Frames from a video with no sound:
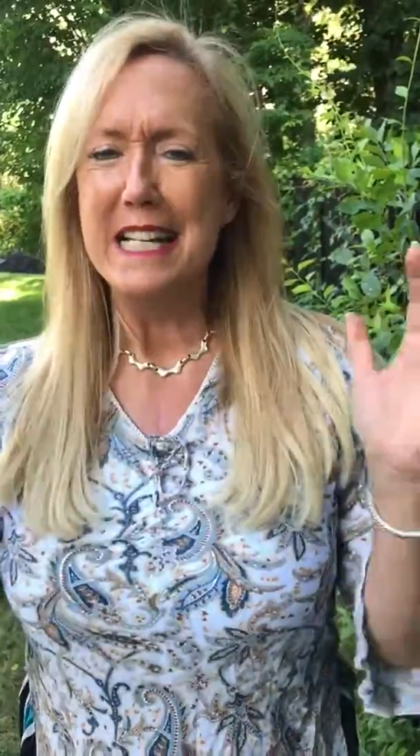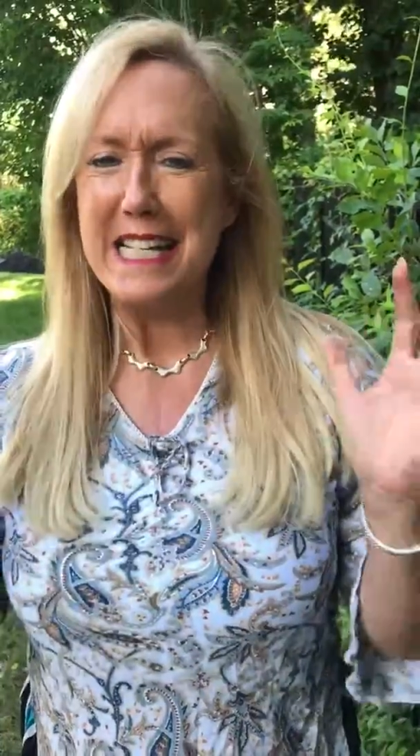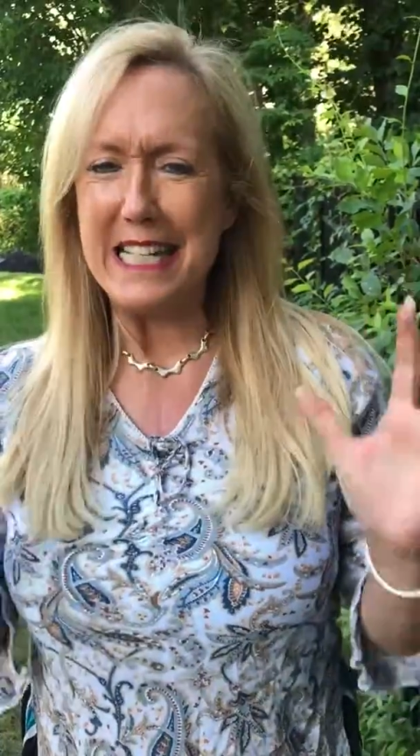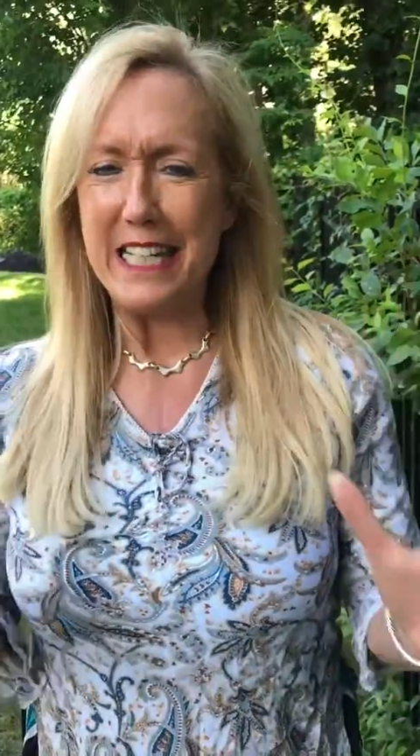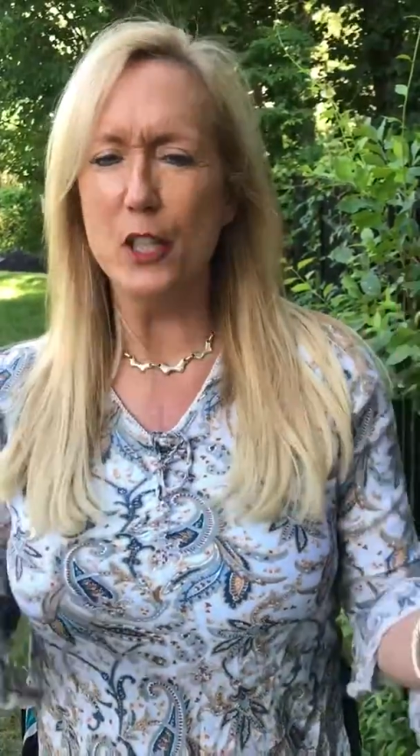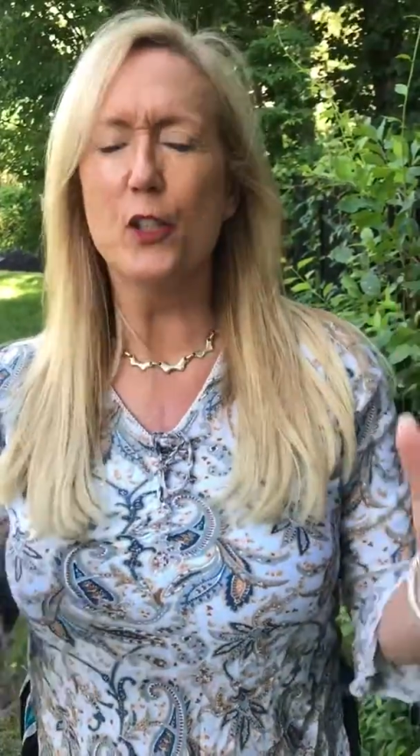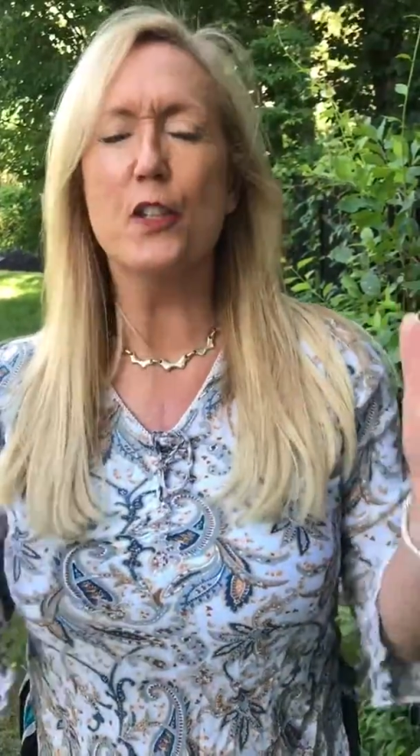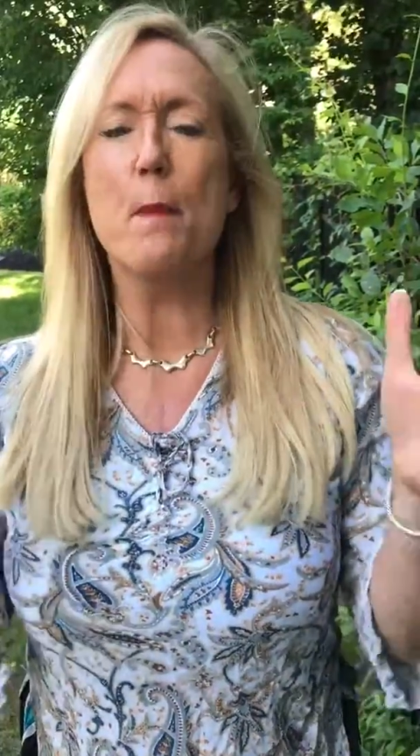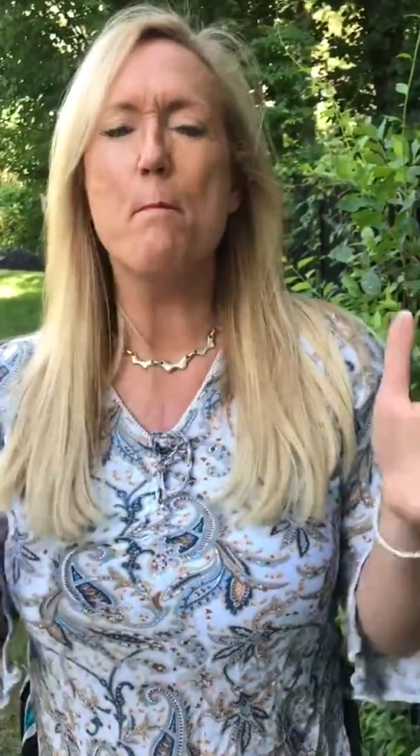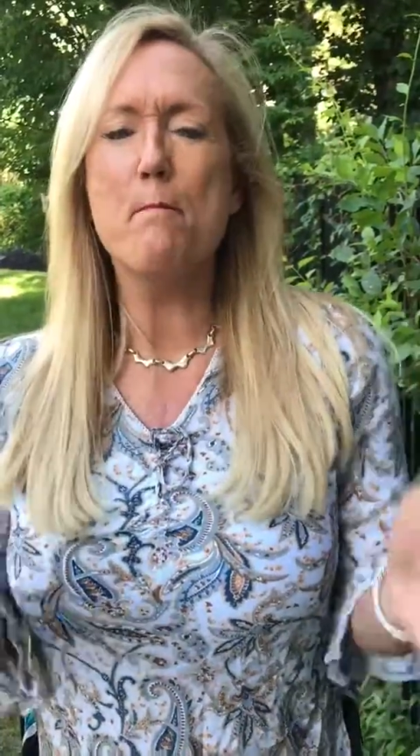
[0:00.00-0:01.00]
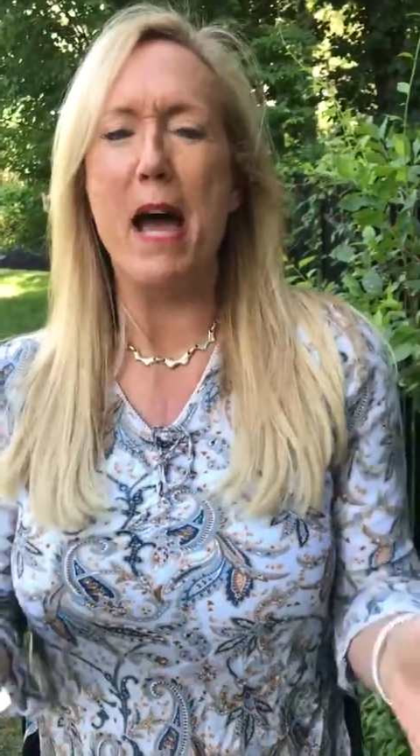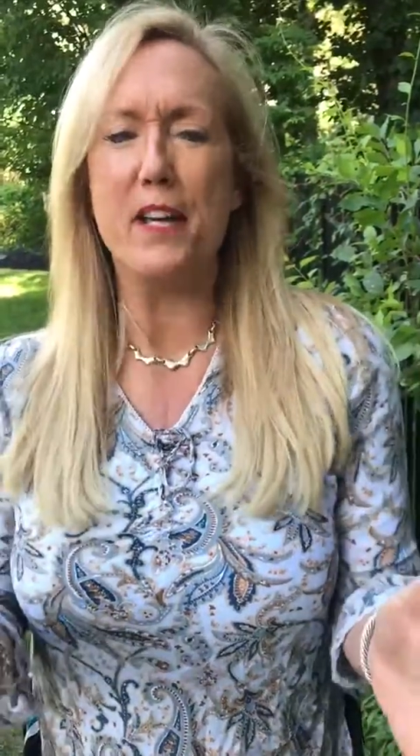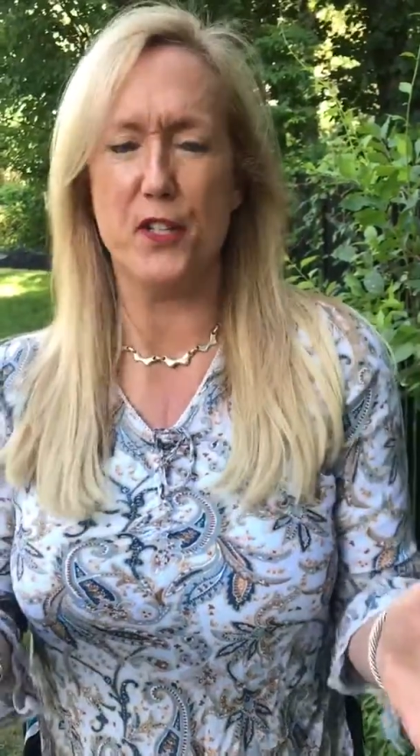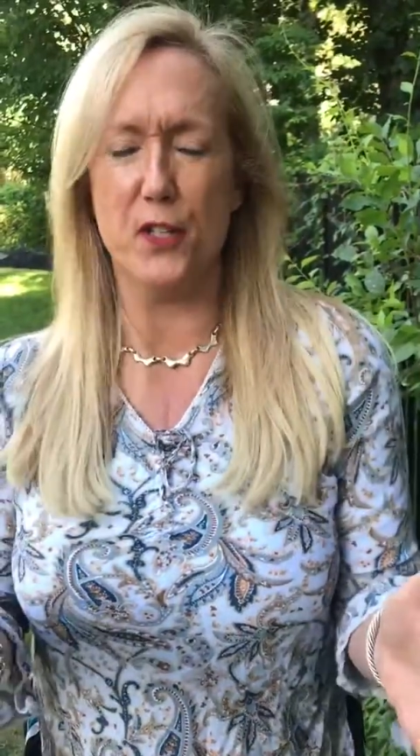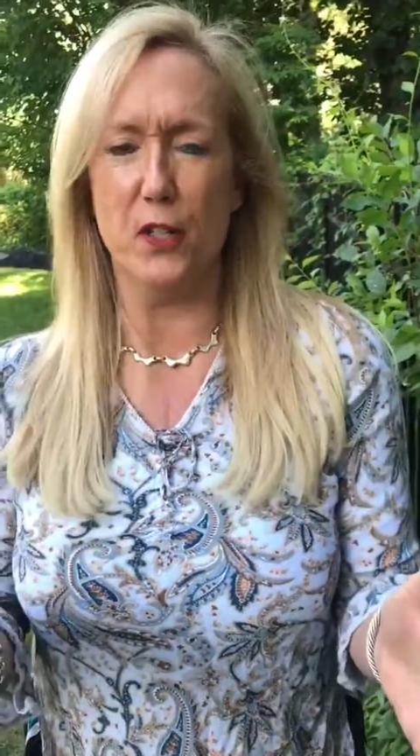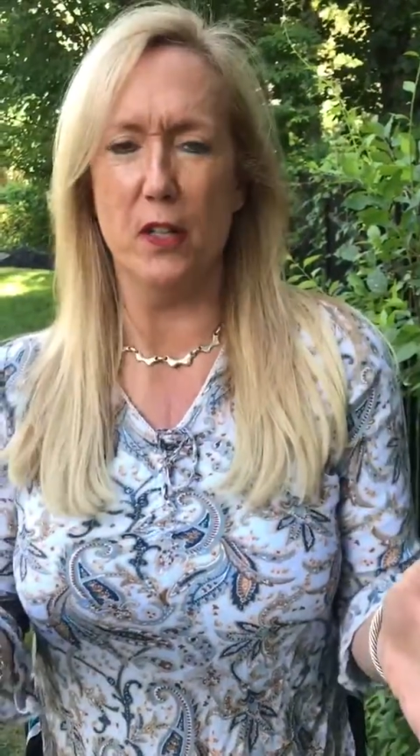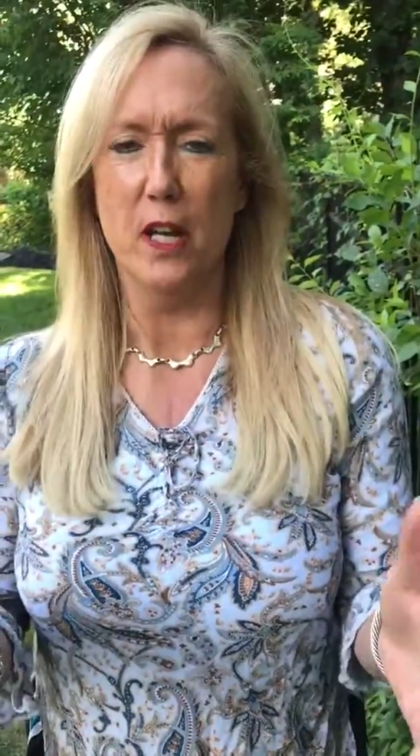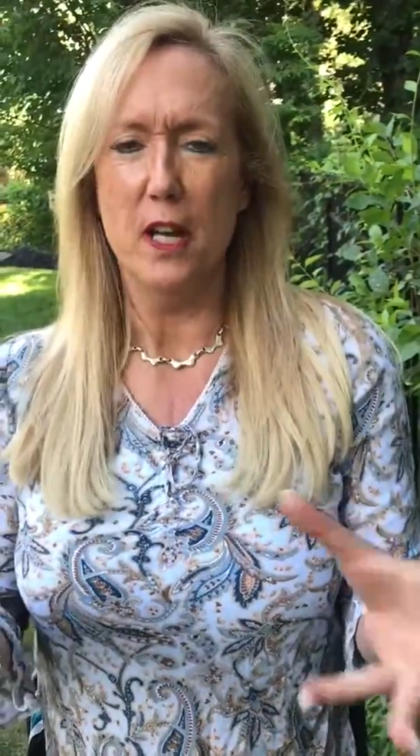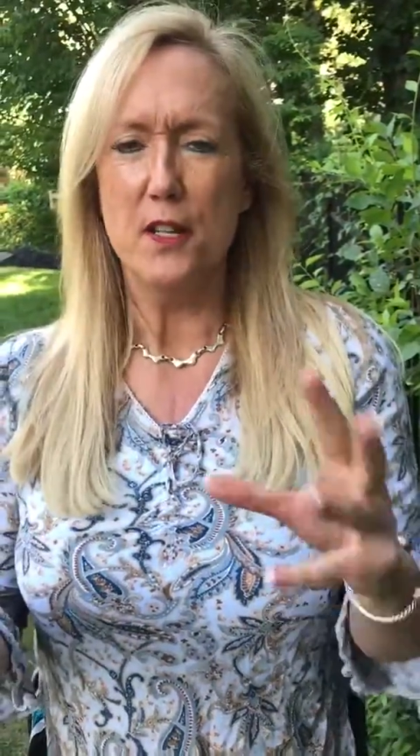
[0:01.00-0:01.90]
skilled master